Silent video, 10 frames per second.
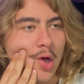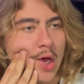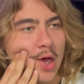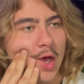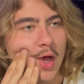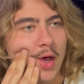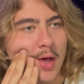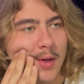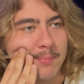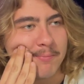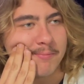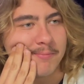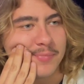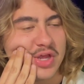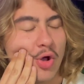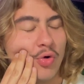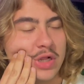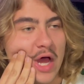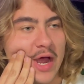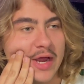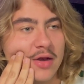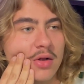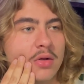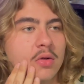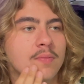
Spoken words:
The O-line,